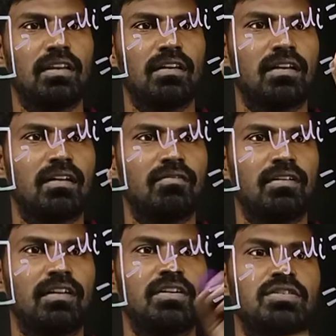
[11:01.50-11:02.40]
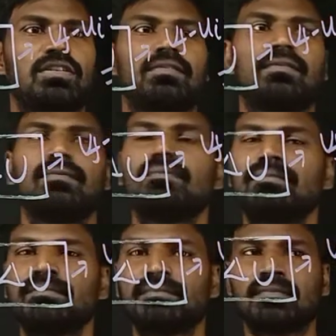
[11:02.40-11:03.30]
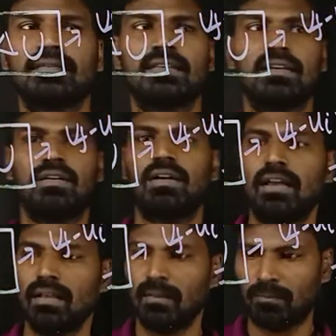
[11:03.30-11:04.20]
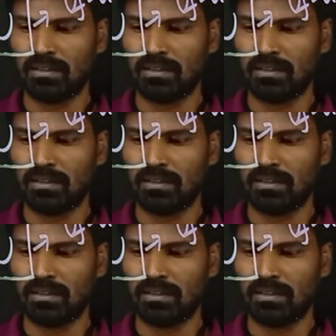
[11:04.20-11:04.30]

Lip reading: final configuration. Okay,